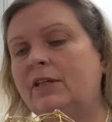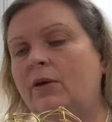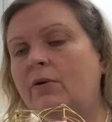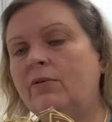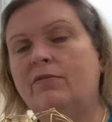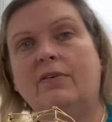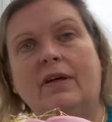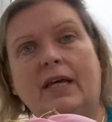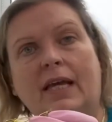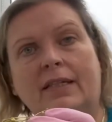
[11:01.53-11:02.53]
you've
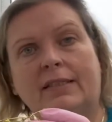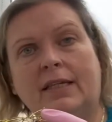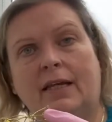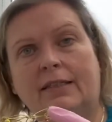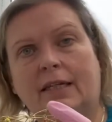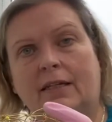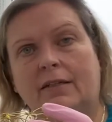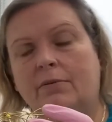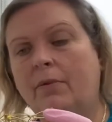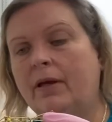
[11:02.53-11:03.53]
inserted
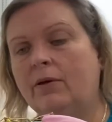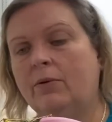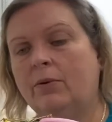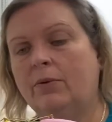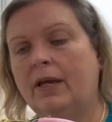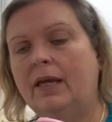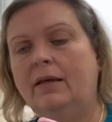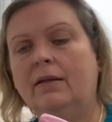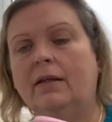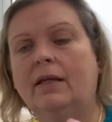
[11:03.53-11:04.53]
MyKORI
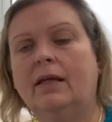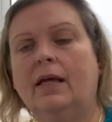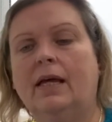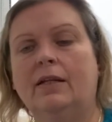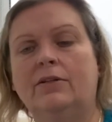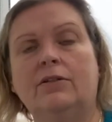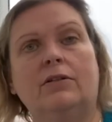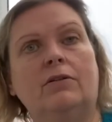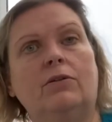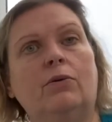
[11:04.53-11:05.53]
and
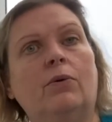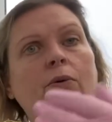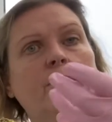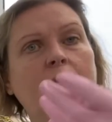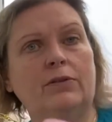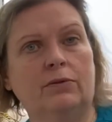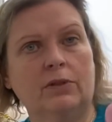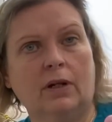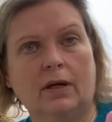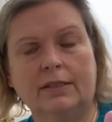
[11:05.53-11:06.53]
your muscles
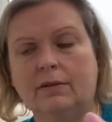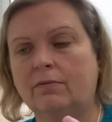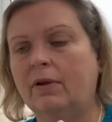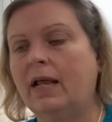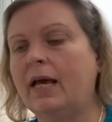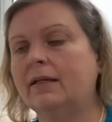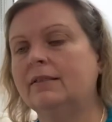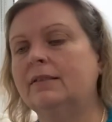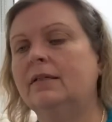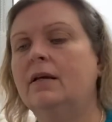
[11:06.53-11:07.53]
are nice and
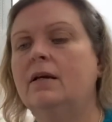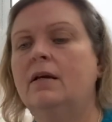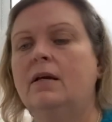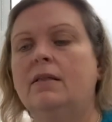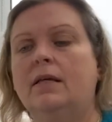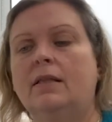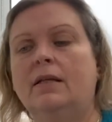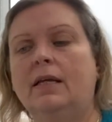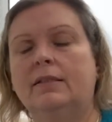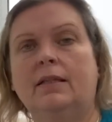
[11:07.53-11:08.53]
relaxed, then the
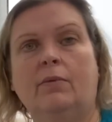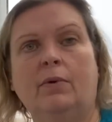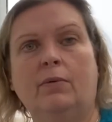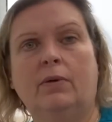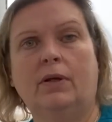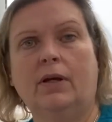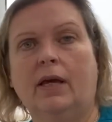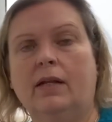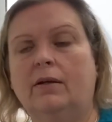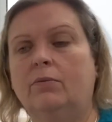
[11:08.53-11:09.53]
next thing we will look
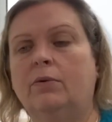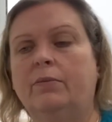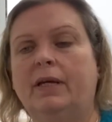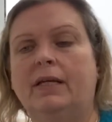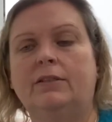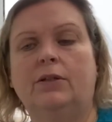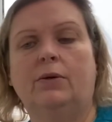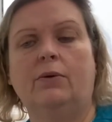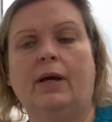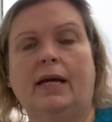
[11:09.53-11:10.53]
at would be
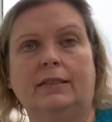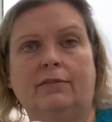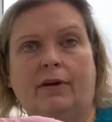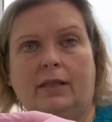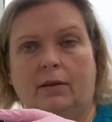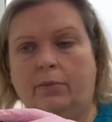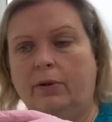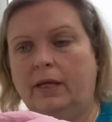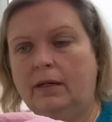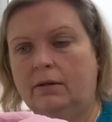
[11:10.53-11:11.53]
to activate the
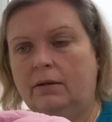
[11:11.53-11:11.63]
bullet.